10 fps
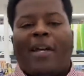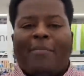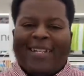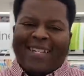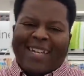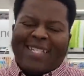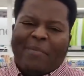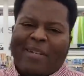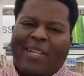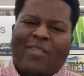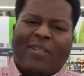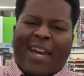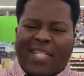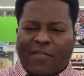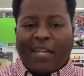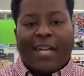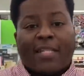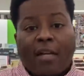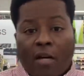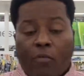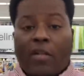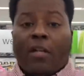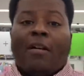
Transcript: But I think that's about it, you guys. If you guys are not already